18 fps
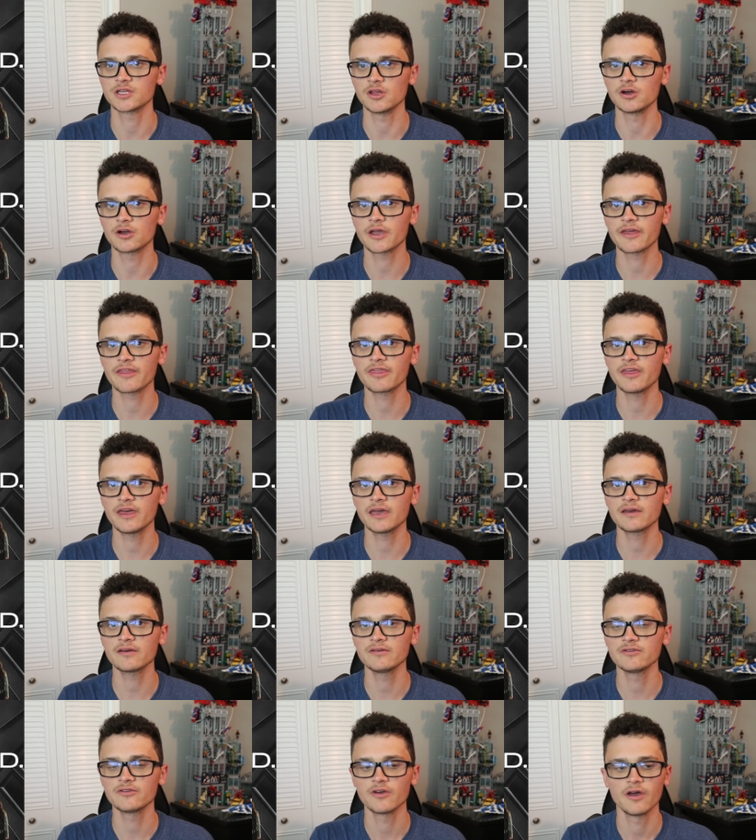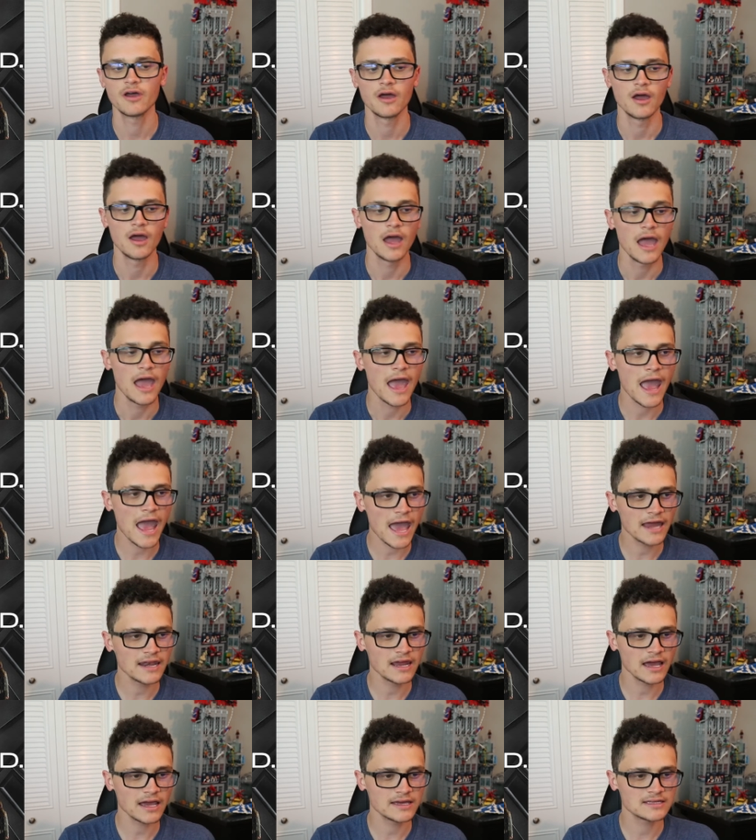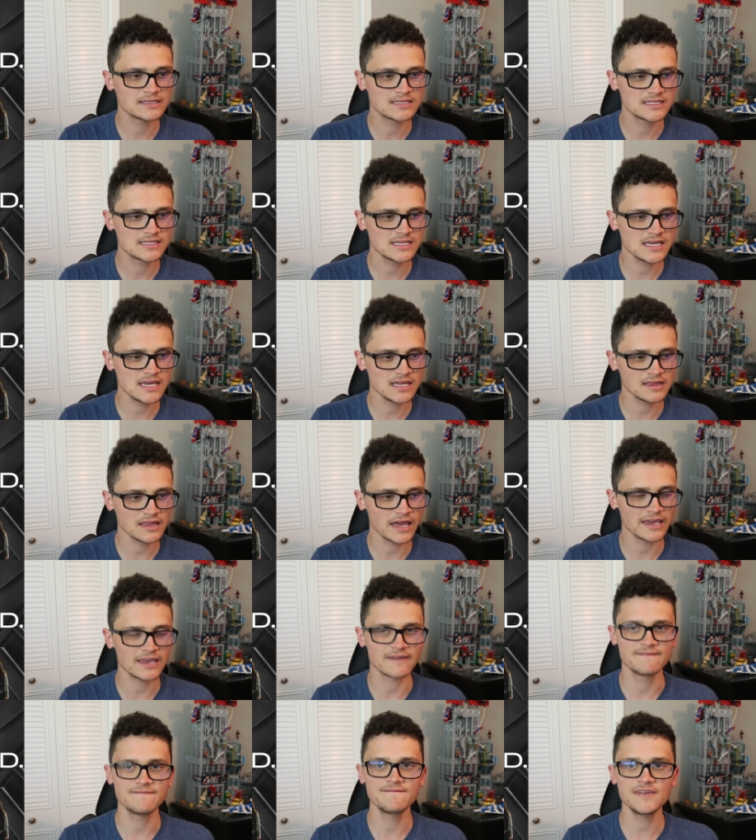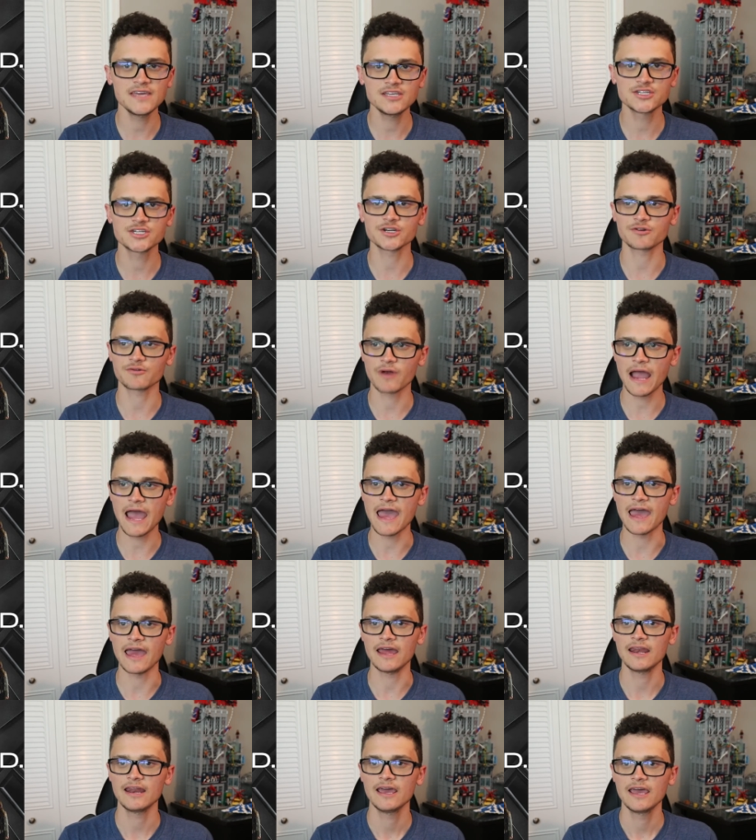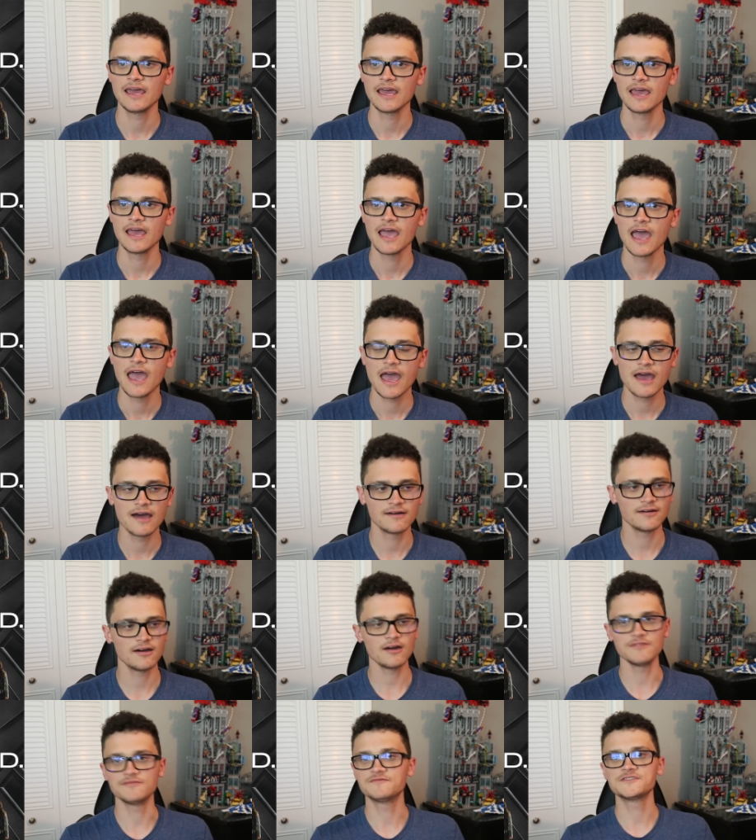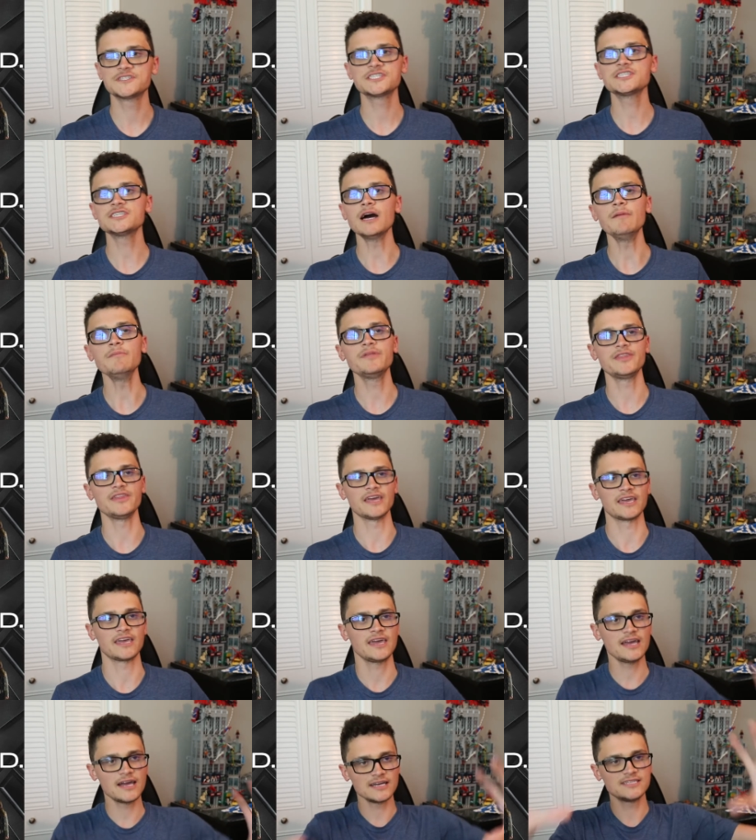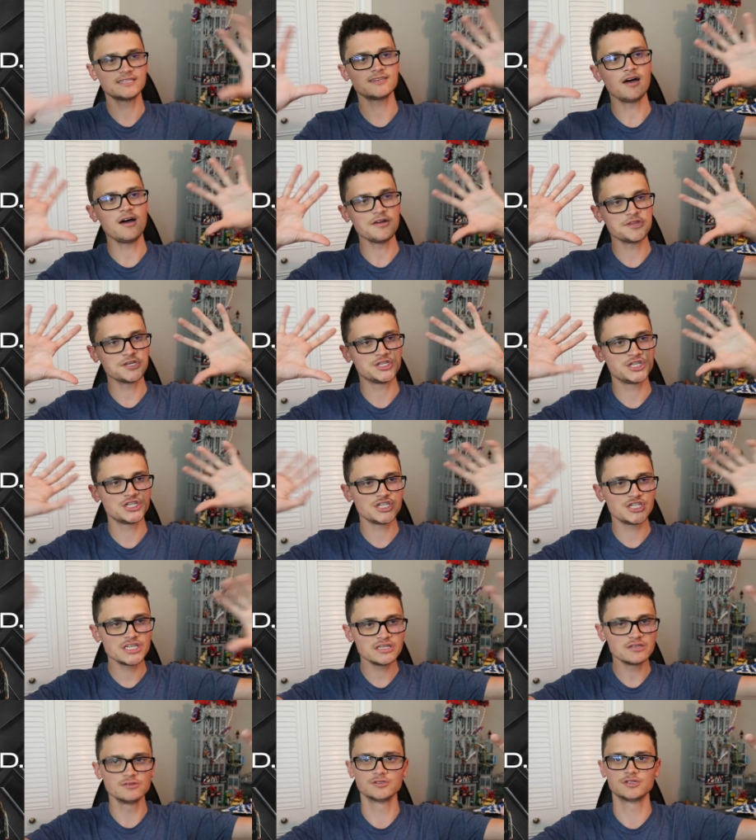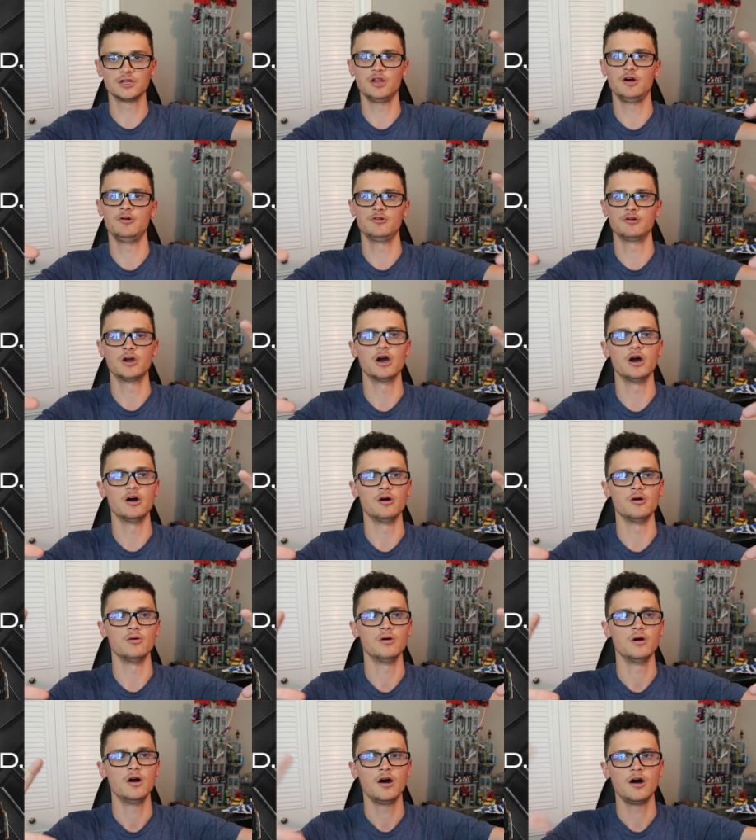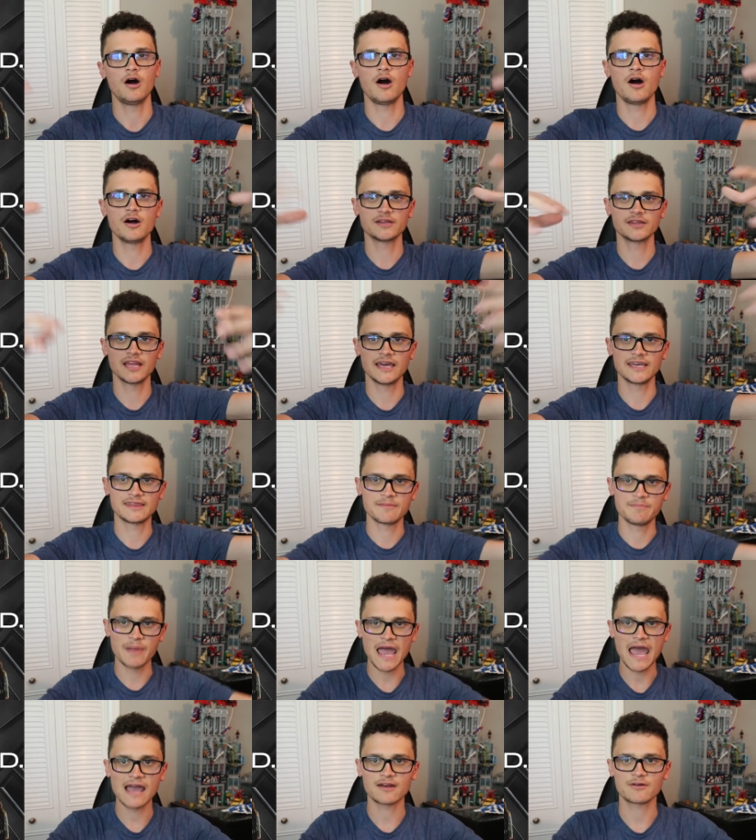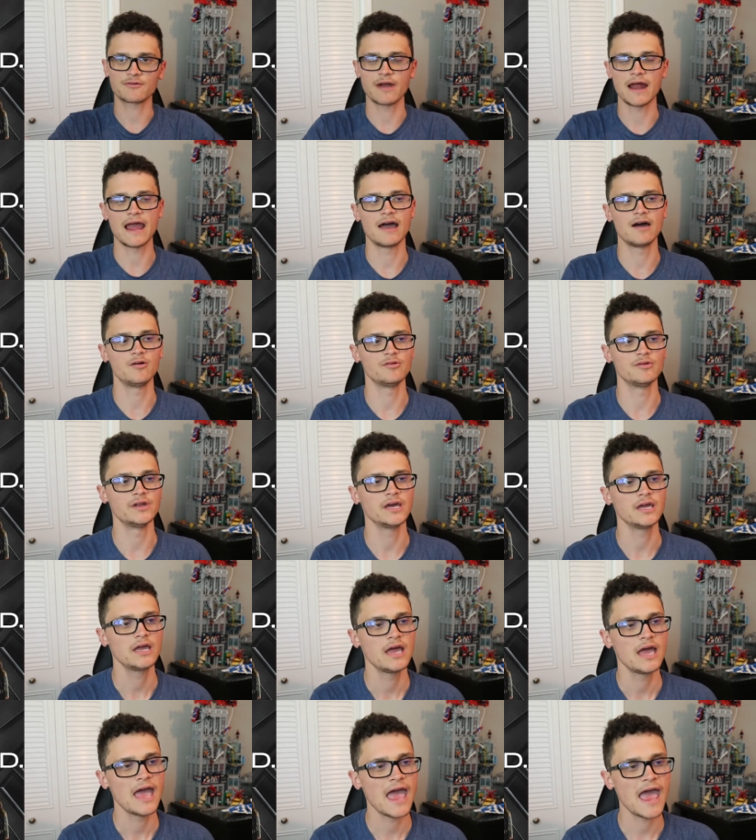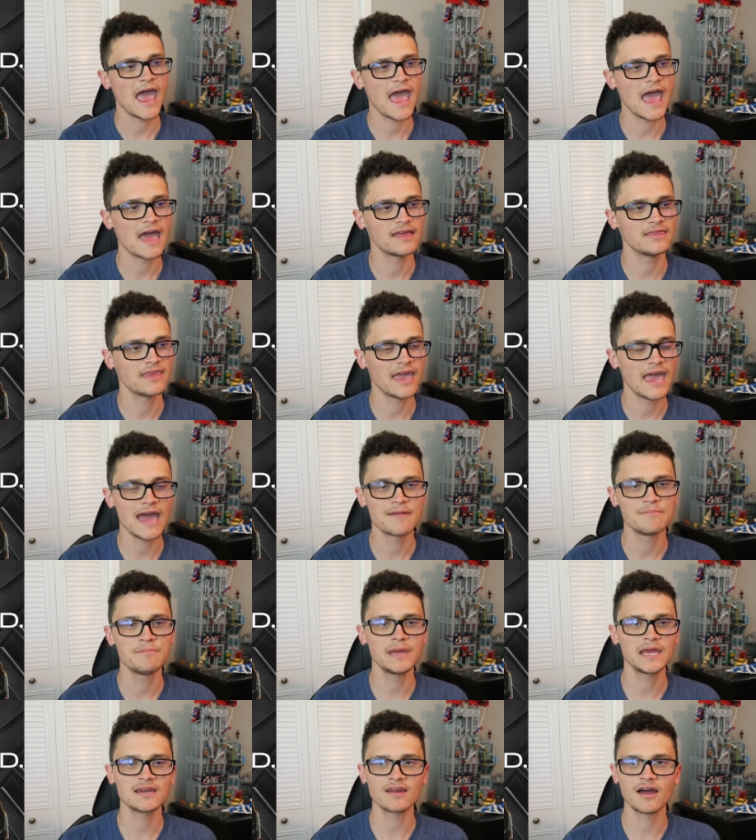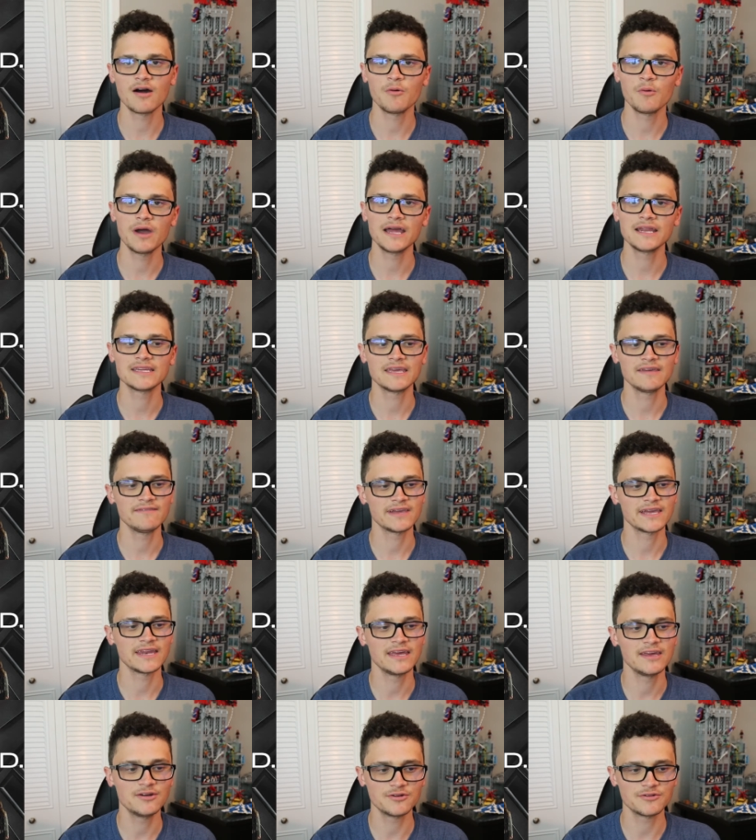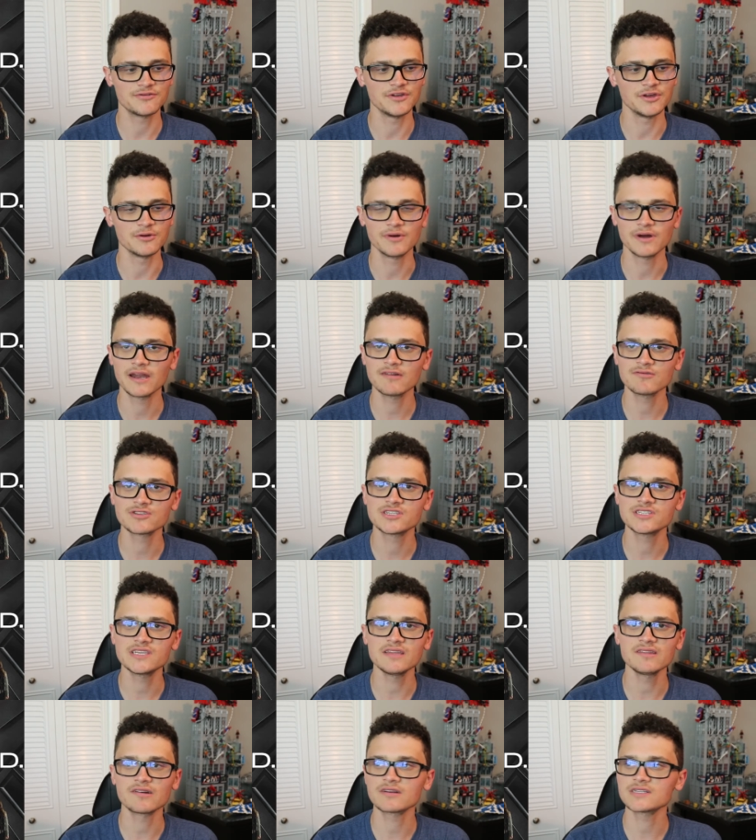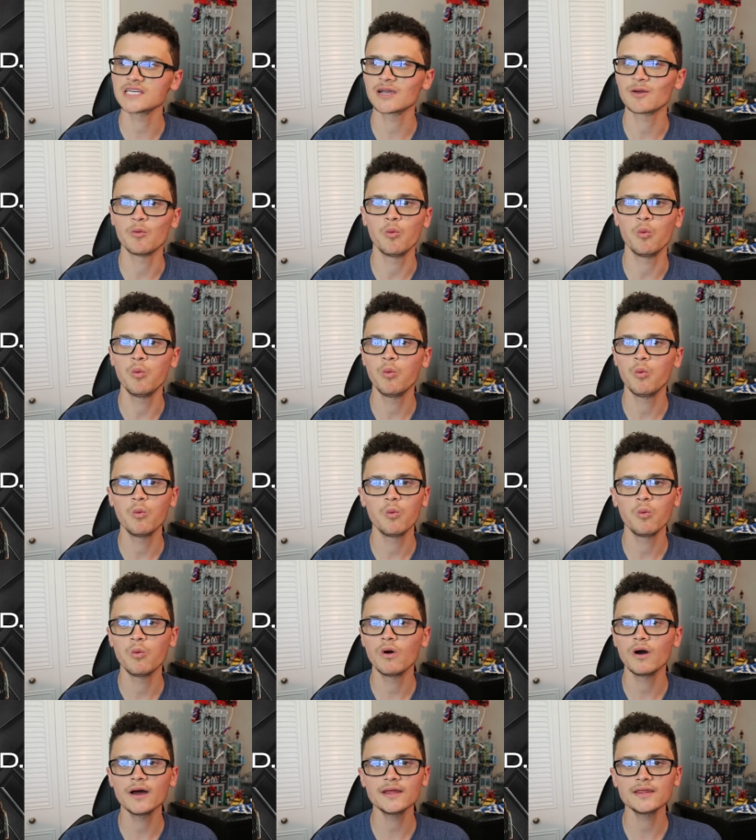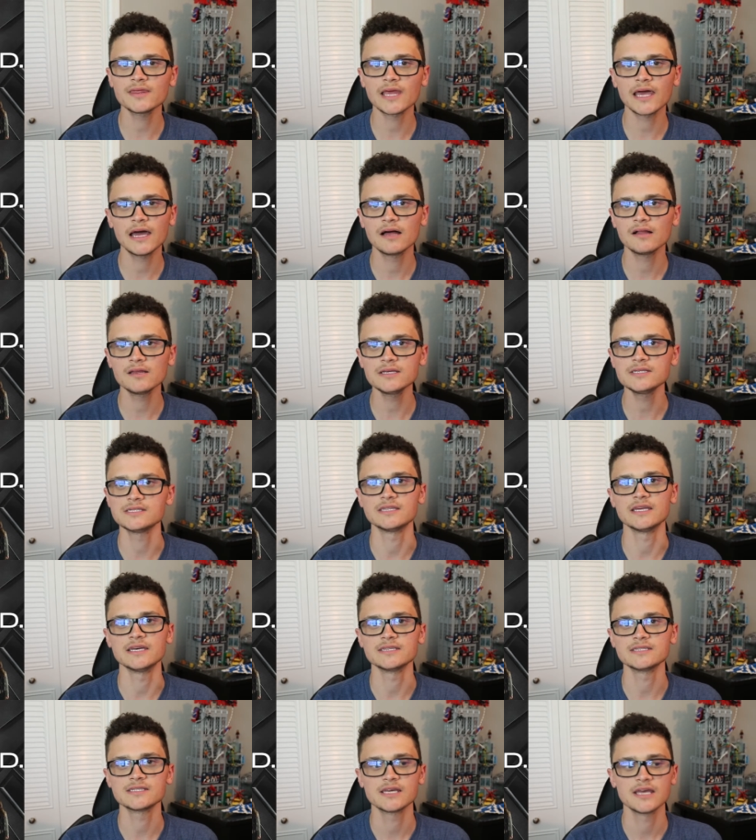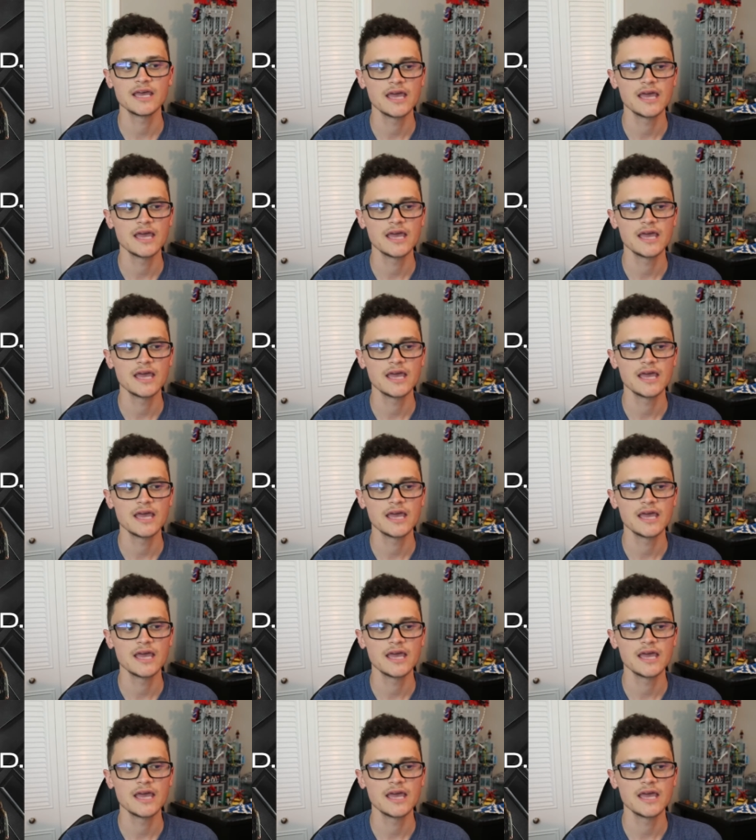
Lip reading: look at things. And I had seen like a featurette of something, and I saw the S.H.I.E.L.D. logo on like the background, and they had Ming-Na Wen giving an interview, and I was sitting there, I was like, what the hell is this?